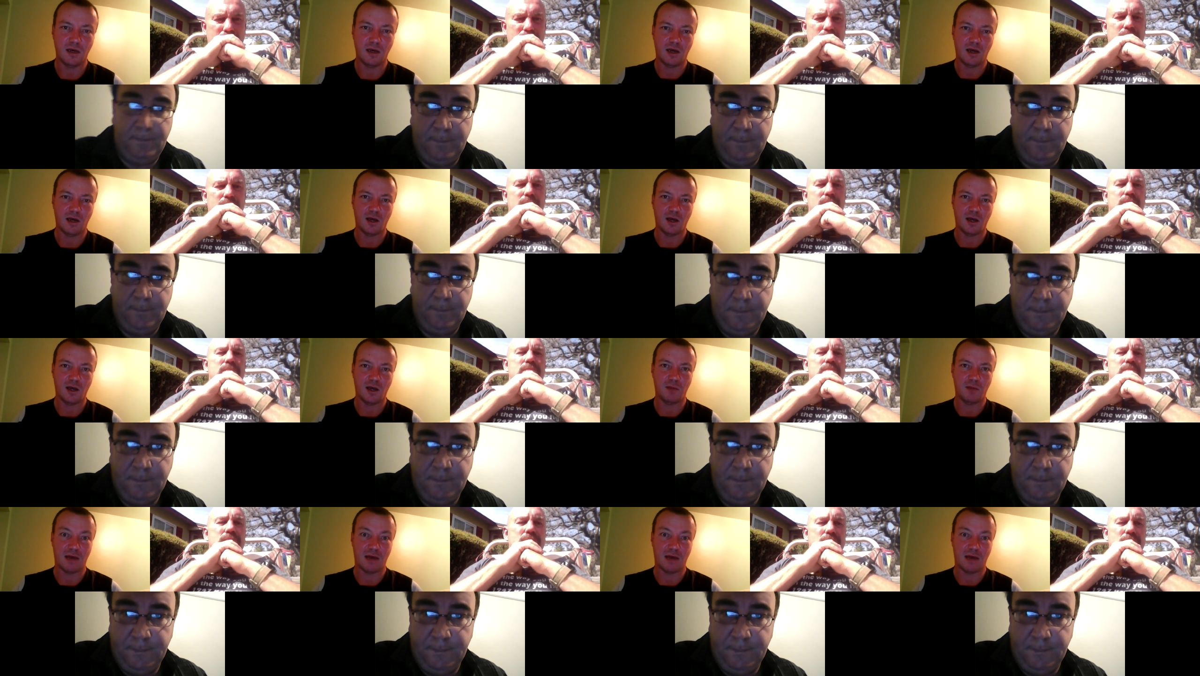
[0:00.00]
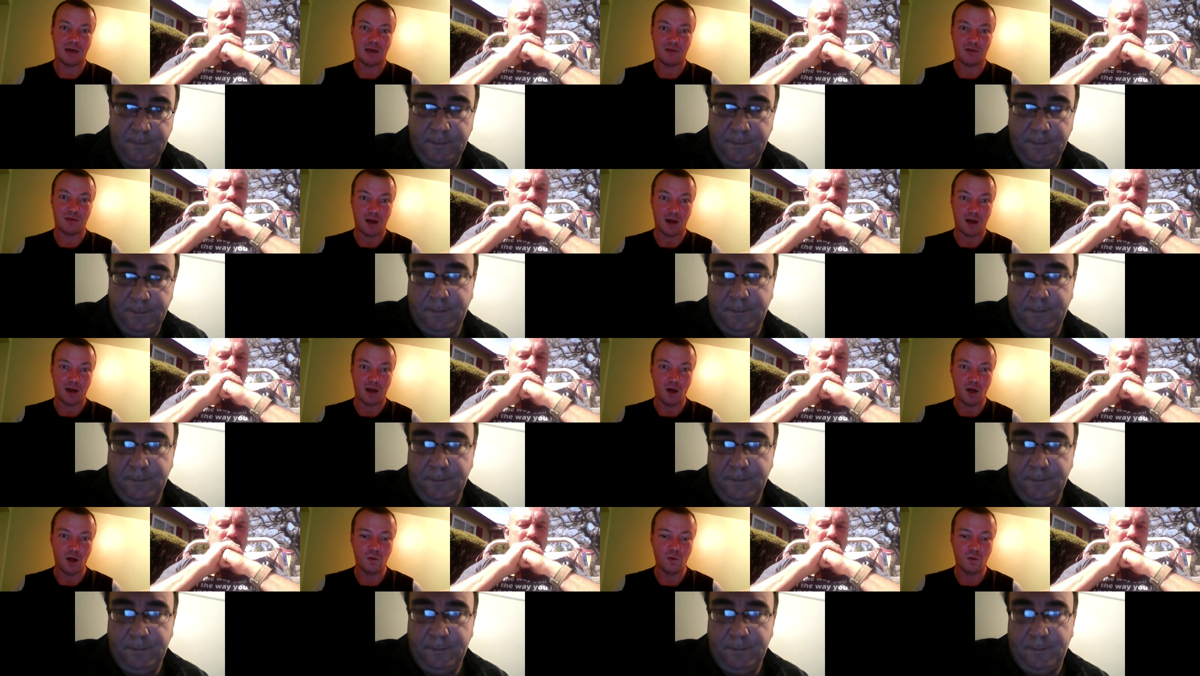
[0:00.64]
Speaker 1: and that all
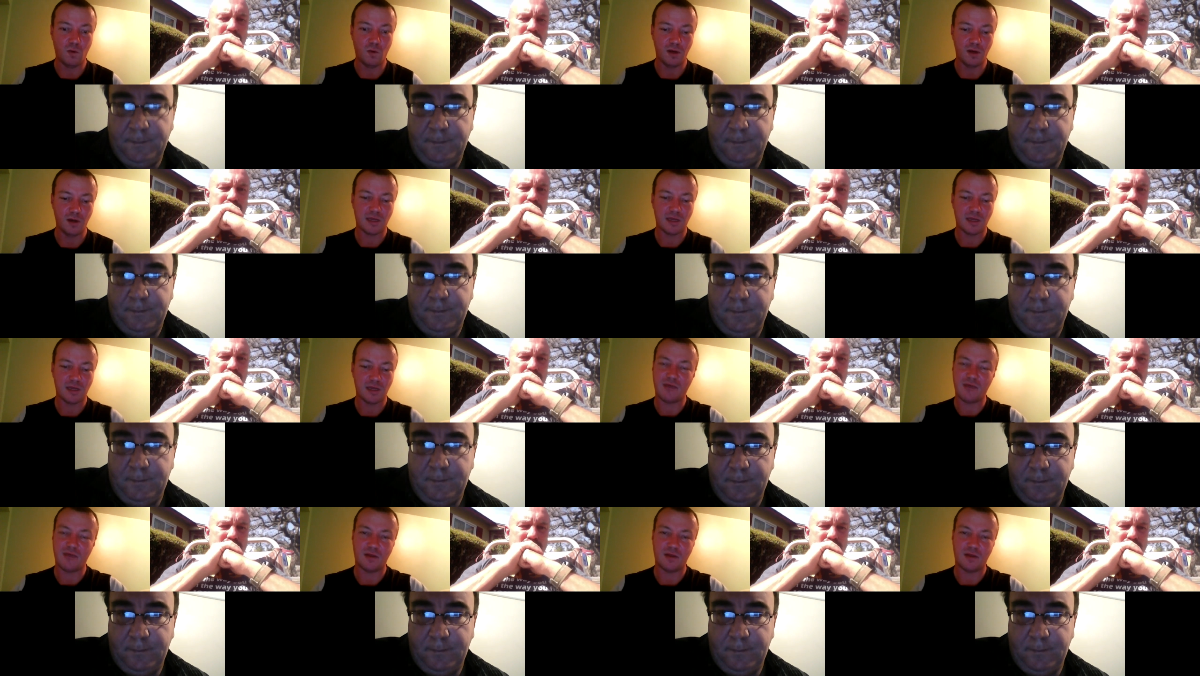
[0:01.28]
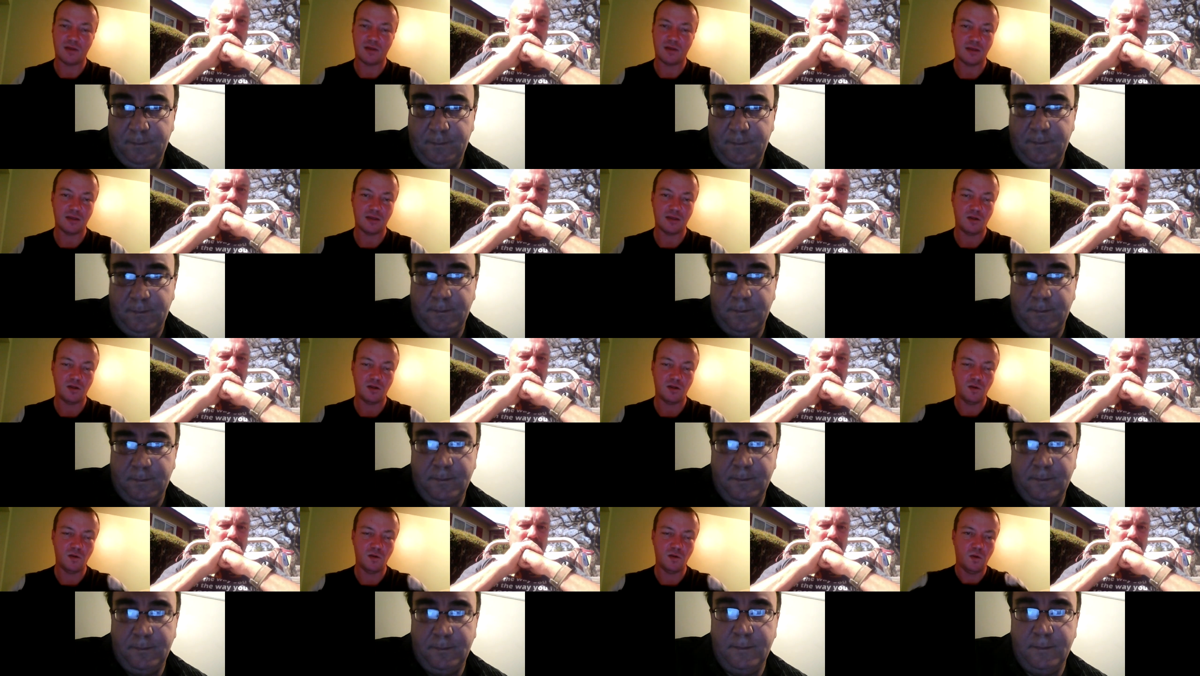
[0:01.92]
work together, and they do the
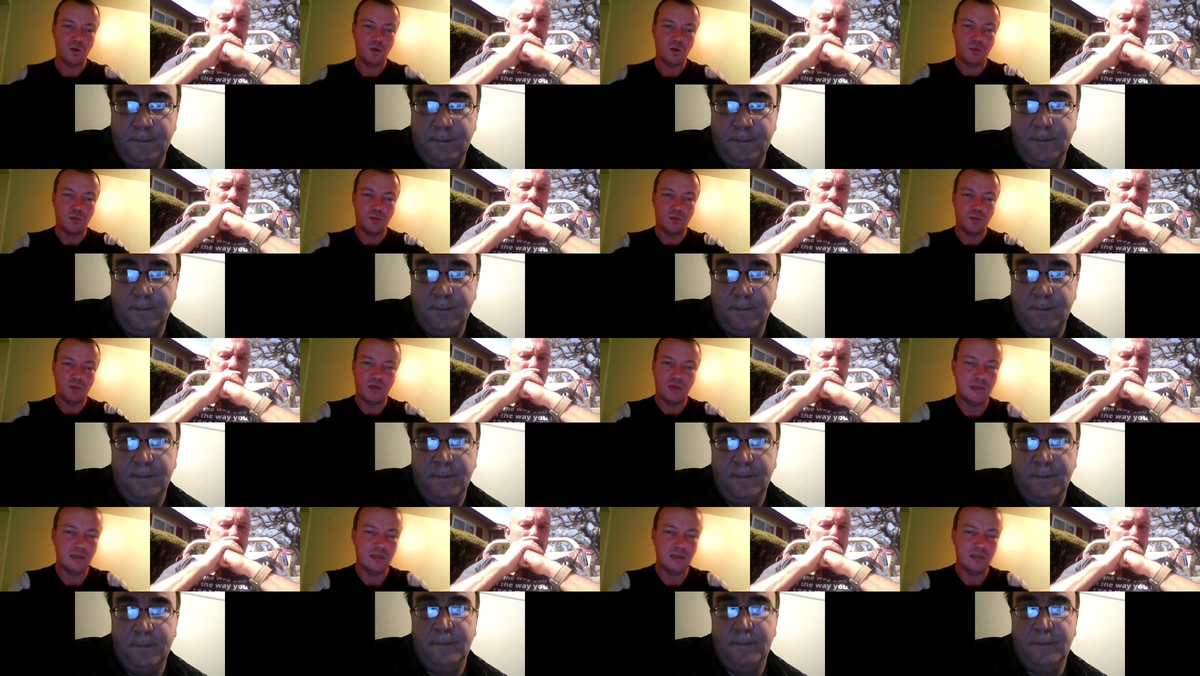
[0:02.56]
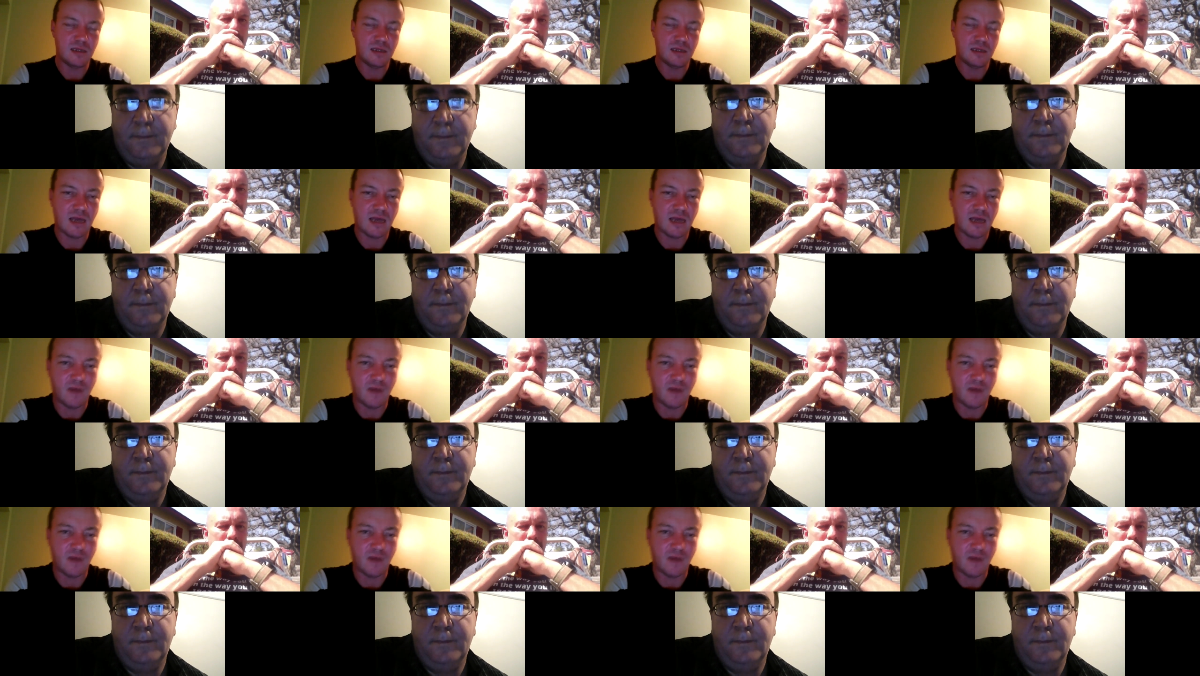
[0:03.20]
work brilliantly together.